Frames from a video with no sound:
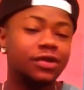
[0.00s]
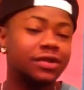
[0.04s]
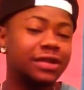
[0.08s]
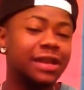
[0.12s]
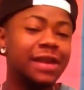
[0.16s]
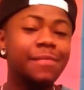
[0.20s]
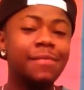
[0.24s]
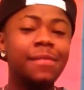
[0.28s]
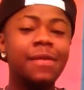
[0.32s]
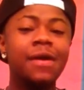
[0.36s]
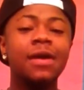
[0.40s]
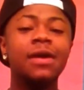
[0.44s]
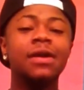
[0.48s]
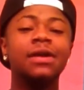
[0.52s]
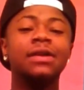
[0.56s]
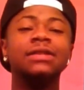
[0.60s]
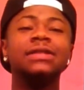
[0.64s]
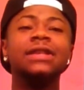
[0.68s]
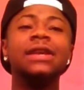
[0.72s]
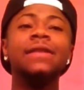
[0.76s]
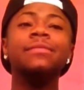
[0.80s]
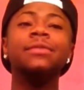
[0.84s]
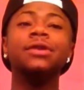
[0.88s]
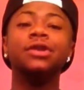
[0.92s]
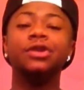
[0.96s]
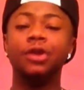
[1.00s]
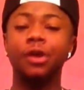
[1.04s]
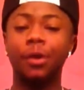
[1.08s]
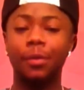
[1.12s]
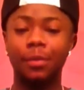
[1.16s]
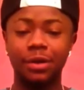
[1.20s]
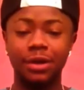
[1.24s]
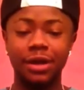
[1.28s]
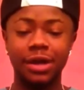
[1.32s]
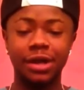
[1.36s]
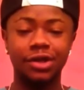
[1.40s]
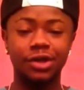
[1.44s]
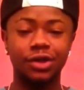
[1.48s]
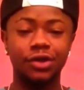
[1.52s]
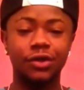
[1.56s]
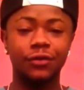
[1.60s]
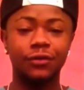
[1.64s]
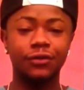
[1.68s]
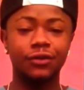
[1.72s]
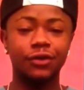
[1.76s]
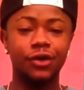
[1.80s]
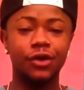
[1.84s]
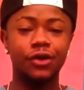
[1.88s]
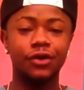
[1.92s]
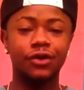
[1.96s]
Same denomination of
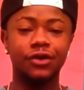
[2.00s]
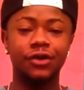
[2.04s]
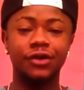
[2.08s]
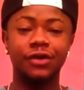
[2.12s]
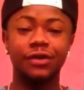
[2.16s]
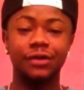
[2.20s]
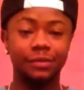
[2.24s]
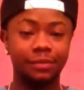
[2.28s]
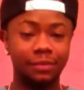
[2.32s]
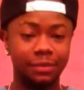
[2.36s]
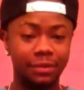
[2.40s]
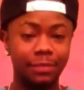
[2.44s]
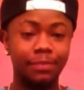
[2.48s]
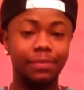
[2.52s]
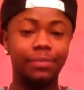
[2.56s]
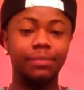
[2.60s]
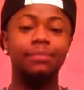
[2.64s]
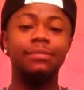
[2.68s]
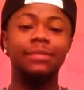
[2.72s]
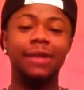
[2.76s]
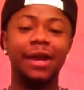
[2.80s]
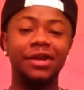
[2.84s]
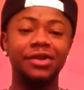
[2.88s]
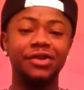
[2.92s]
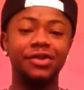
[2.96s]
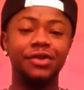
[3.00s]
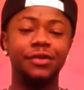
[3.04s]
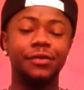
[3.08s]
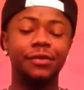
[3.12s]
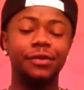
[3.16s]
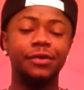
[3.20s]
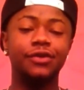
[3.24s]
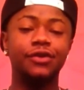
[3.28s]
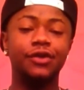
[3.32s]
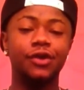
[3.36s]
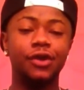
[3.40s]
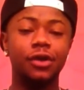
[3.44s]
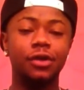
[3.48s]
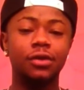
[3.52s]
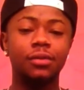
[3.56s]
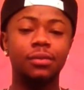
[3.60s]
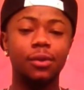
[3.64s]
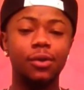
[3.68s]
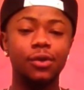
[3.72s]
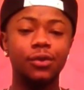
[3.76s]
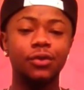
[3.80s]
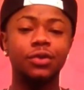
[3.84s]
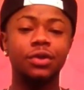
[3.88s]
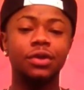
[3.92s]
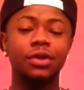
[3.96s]
churches, Nigerian church
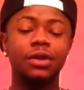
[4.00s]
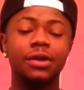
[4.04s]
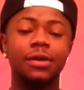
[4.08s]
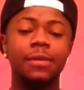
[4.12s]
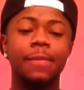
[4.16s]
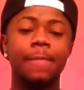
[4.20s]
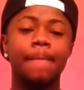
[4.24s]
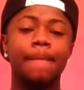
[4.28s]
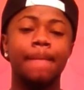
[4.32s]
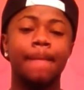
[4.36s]
mostly.